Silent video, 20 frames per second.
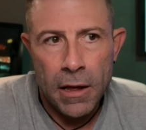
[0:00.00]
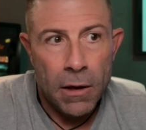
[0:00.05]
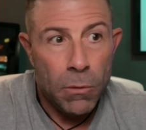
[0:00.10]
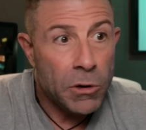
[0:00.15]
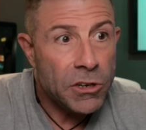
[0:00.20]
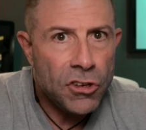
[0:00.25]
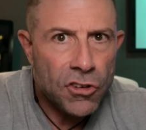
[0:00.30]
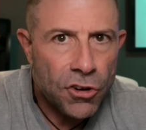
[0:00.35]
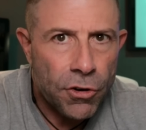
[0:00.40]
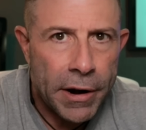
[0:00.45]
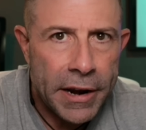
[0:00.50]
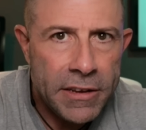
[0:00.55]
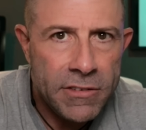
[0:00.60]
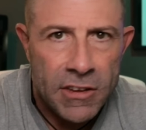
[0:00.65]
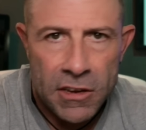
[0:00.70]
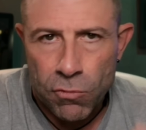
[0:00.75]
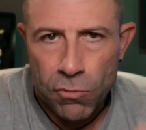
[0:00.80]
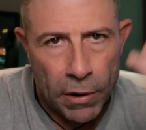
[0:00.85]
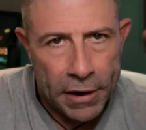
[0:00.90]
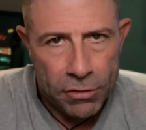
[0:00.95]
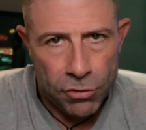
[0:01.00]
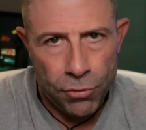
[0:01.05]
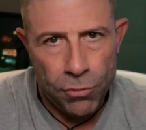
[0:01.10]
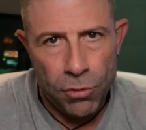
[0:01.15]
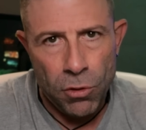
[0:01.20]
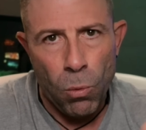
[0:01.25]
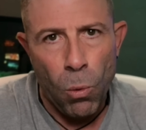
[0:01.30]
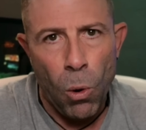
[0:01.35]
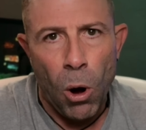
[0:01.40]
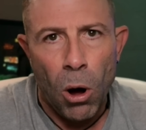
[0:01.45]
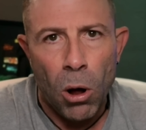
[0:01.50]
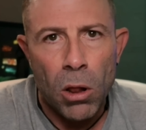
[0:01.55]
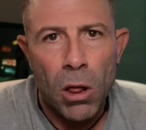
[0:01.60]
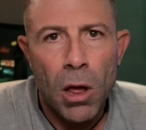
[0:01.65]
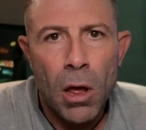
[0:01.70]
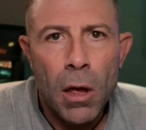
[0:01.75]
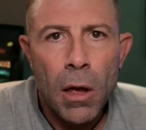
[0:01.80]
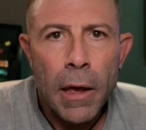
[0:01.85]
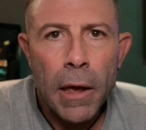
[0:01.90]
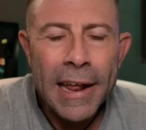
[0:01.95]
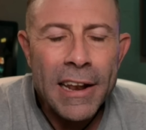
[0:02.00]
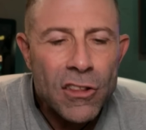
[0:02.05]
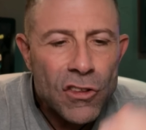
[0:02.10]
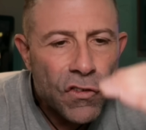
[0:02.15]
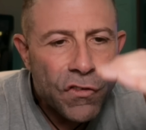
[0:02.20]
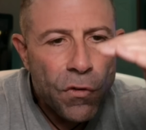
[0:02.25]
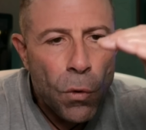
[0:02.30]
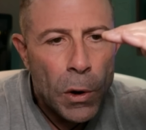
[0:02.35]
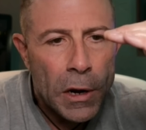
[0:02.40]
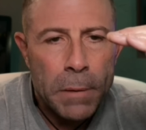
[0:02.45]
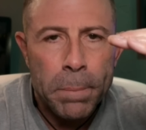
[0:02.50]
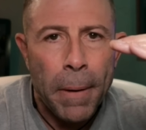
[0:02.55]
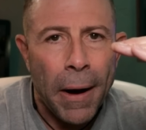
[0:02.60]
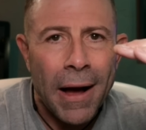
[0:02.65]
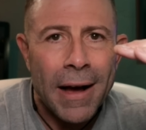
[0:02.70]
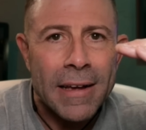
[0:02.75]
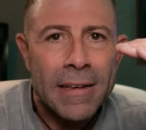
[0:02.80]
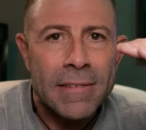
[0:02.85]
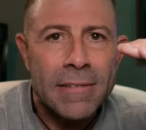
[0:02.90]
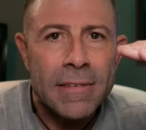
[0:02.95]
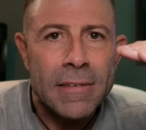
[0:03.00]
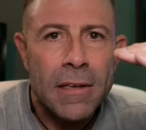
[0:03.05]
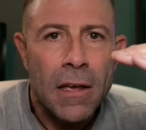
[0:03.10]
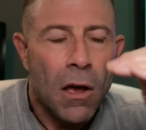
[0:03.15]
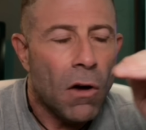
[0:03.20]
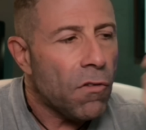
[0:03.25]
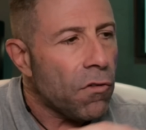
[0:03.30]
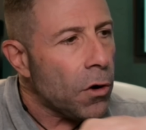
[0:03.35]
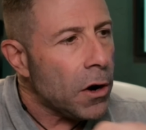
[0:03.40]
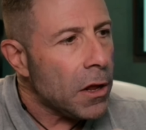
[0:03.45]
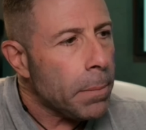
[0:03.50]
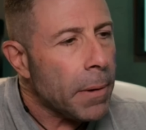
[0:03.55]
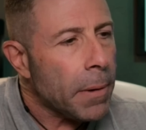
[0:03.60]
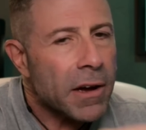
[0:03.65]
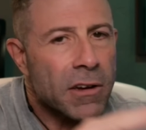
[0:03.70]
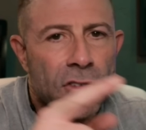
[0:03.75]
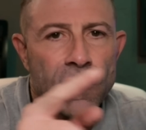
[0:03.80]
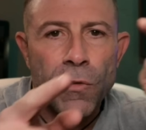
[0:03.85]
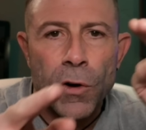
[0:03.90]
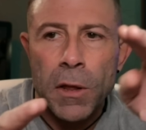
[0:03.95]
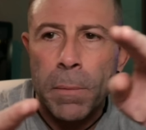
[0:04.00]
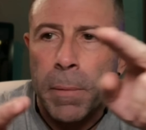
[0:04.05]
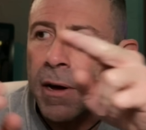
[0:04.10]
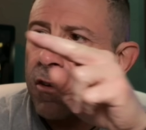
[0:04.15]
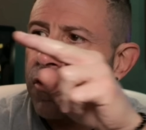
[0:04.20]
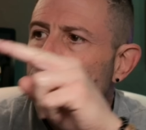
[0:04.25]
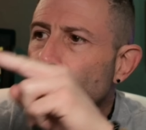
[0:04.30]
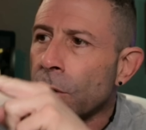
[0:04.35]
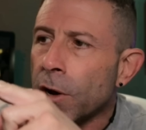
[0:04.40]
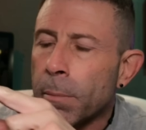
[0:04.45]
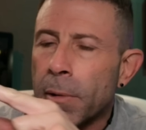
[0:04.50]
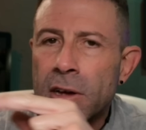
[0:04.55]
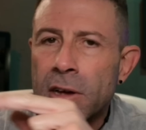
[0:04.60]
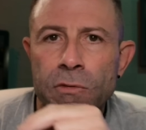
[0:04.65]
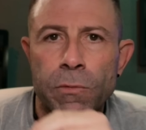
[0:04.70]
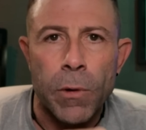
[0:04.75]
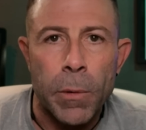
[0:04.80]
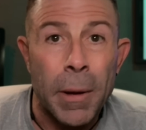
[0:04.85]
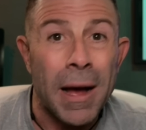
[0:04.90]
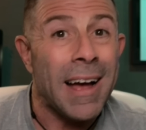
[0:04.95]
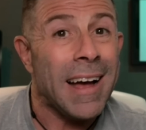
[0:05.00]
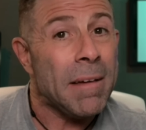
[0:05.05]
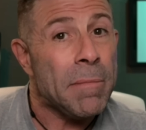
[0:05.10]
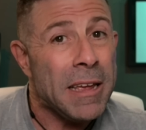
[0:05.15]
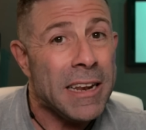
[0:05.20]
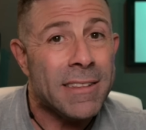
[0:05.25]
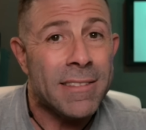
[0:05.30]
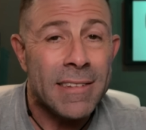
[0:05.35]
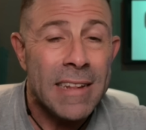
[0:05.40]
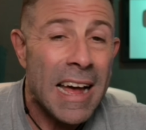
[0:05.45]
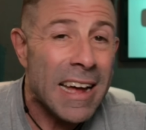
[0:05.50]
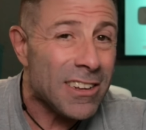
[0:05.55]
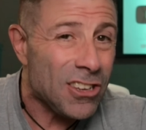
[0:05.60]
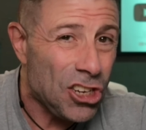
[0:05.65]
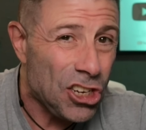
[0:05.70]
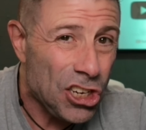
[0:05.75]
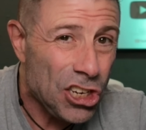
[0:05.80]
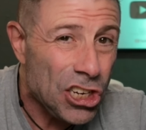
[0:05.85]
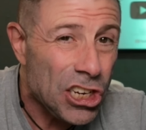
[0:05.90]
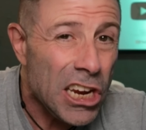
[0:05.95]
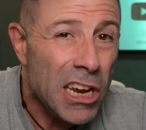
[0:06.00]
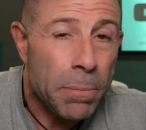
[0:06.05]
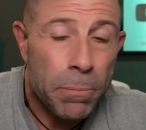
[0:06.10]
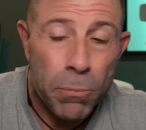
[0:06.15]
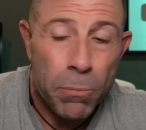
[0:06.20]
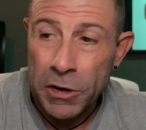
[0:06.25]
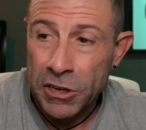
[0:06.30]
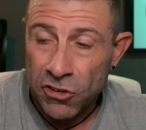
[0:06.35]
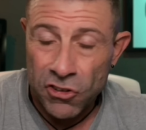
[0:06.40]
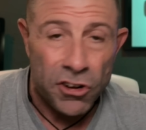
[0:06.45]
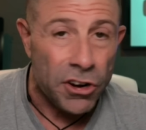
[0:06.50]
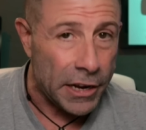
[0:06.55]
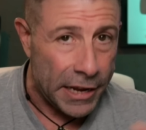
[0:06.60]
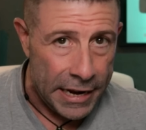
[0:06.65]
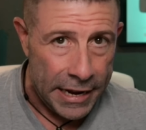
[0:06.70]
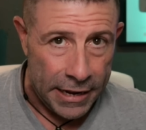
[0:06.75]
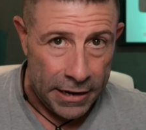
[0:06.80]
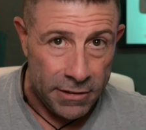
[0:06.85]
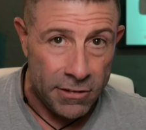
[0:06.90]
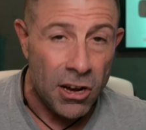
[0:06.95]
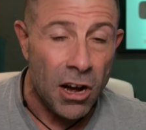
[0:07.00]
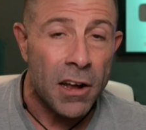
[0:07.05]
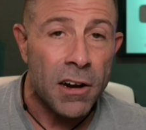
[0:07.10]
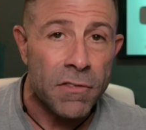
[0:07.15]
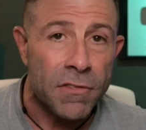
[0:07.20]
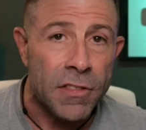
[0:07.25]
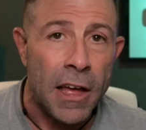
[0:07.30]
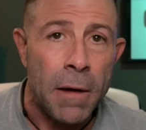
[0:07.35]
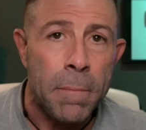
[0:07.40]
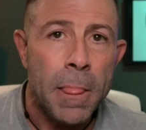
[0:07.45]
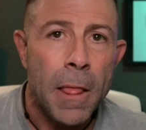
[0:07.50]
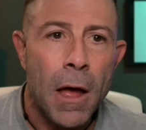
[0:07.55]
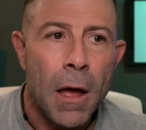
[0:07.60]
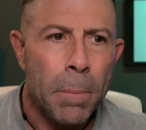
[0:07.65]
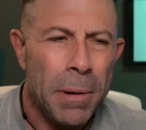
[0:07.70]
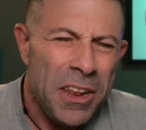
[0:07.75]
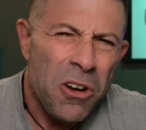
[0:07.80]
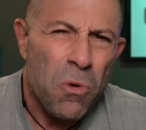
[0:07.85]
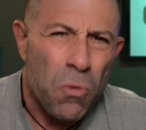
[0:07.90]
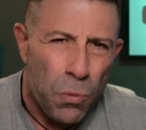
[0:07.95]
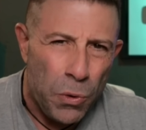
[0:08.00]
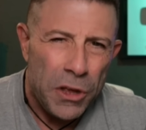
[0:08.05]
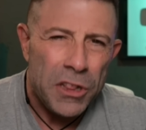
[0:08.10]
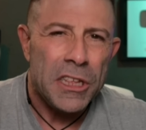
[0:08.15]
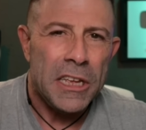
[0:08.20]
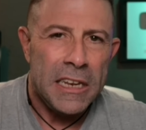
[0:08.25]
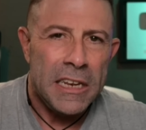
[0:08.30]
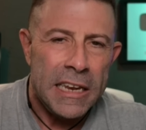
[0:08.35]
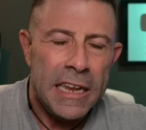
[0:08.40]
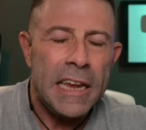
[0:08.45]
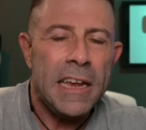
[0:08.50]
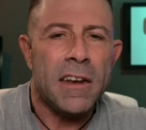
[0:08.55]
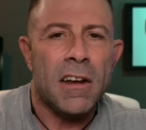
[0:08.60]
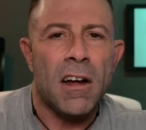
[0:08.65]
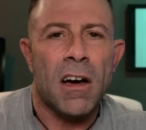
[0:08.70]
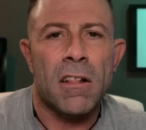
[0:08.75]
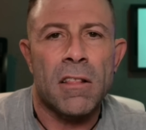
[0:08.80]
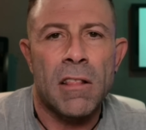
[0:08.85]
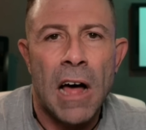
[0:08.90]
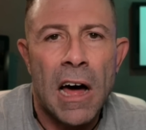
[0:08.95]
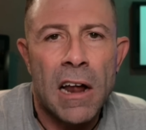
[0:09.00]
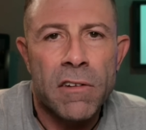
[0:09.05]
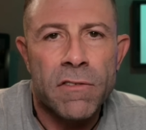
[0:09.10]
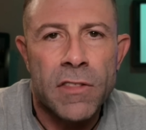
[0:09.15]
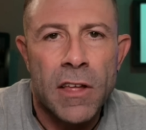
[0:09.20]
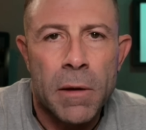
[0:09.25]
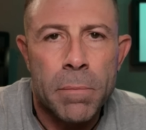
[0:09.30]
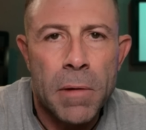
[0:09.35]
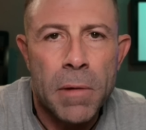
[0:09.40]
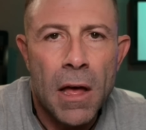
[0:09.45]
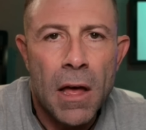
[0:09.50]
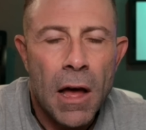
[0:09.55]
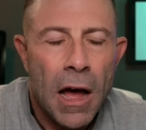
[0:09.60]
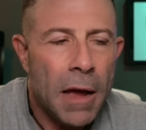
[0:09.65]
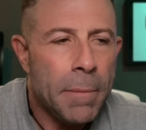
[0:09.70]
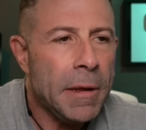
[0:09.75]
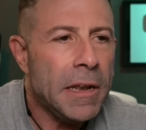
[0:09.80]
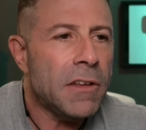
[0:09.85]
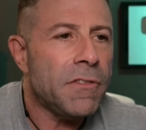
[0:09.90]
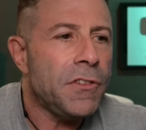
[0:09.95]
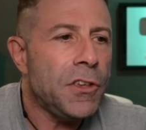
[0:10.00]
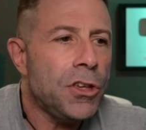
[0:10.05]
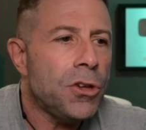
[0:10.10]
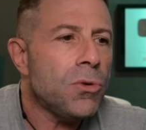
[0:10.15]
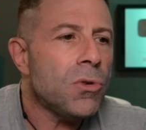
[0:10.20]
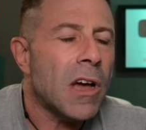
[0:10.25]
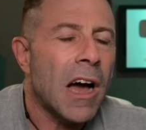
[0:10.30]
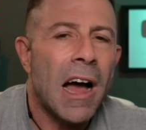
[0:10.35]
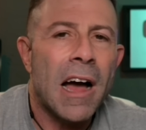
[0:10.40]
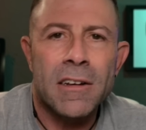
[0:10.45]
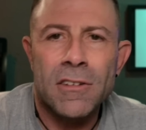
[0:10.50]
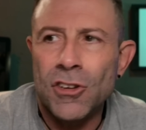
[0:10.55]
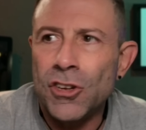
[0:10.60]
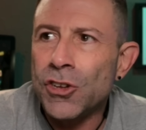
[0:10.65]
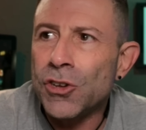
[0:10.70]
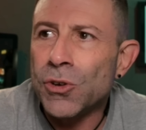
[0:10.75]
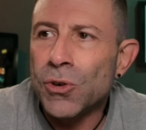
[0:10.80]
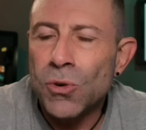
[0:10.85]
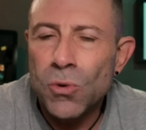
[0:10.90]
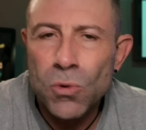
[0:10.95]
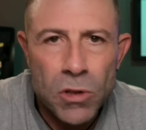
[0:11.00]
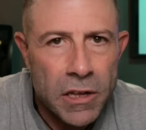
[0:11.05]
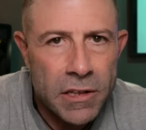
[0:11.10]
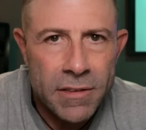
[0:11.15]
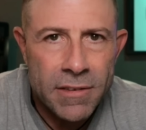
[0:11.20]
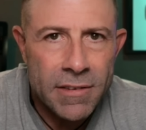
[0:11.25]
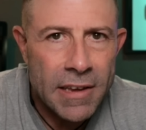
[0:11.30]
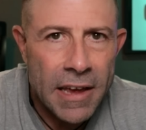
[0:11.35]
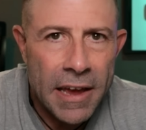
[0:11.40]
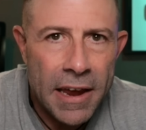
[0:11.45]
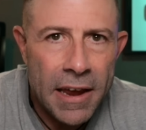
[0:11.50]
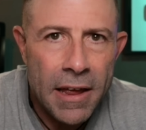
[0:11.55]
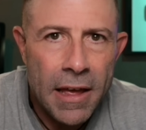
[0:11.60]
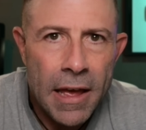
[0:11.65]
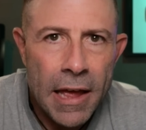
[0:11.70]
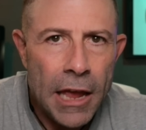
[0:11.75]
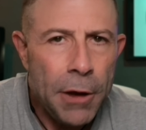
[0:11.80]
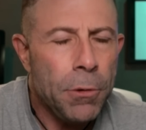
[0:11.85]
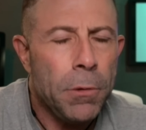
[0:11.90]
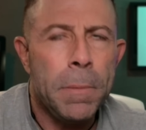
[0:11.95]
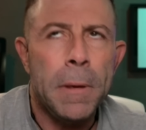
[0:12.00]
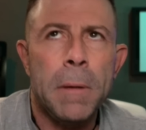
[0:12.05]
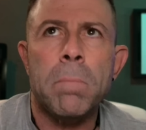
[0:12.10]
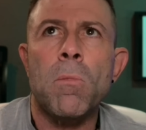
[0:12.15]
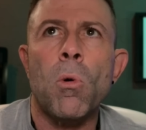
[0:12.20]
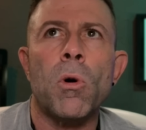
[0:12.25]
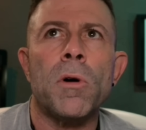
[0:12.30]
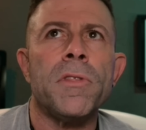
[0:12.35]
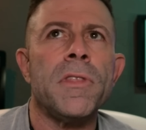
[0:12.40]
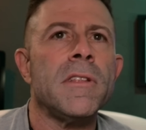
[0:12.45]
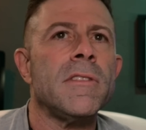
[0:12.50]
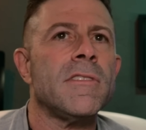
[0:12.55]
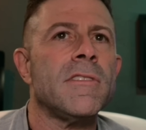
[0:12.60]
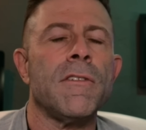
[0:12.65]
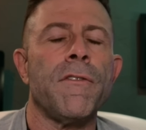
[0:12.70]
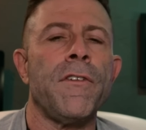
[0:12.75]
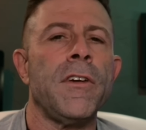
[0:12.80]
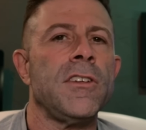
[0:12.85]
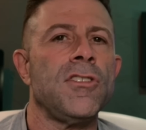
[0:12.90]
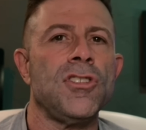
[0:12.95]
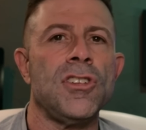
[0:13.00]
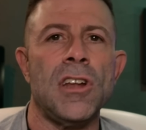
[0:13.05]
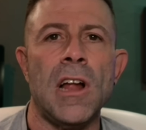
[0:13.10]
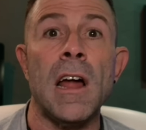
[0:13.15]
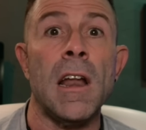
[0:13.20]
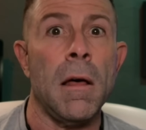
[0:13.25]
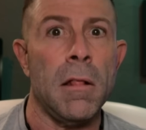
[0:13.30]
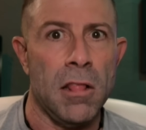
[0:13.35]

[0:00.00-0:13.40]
which is crazy, right through the wall. And it's 40 bucks. 40 bucks, 40 bucks, 40 bucks, 40 bucks. I mean, it's not cheap when you start getting a ton of them, but you don't really need a lot of them. I mean, if you got two, let's say, it would be more than sufficient on a